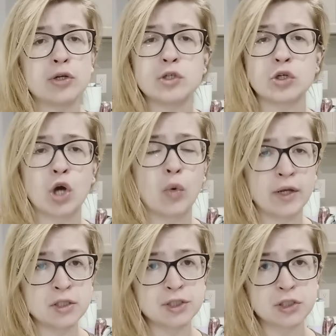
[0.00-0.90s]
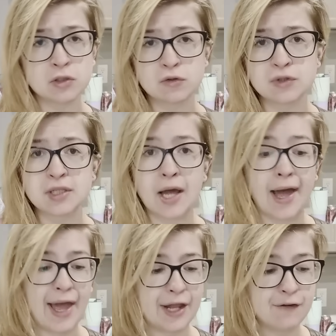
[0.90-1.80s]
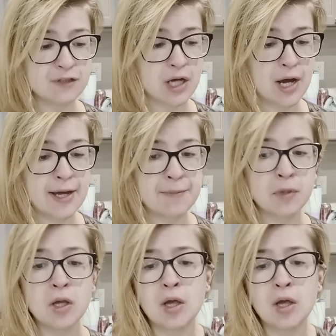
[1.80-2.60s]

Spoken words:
you're going to use ahead of time.